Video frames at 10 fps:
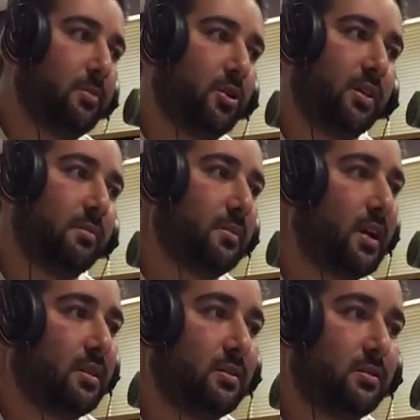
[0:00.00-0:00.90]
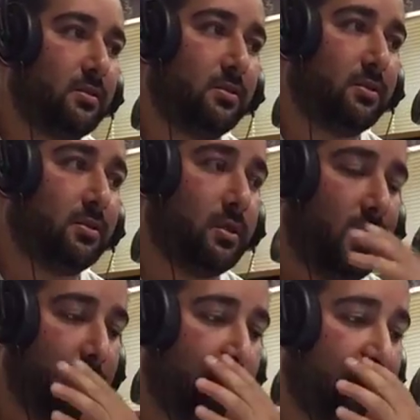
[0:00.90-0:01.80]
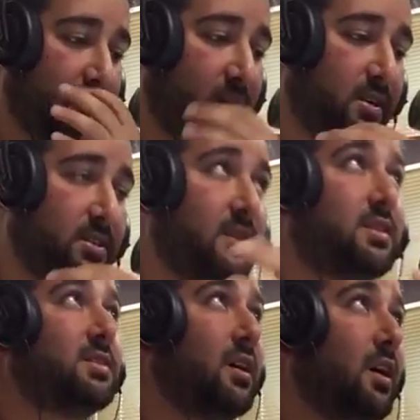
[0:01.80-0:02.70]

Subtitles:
Yonadam Kenna says.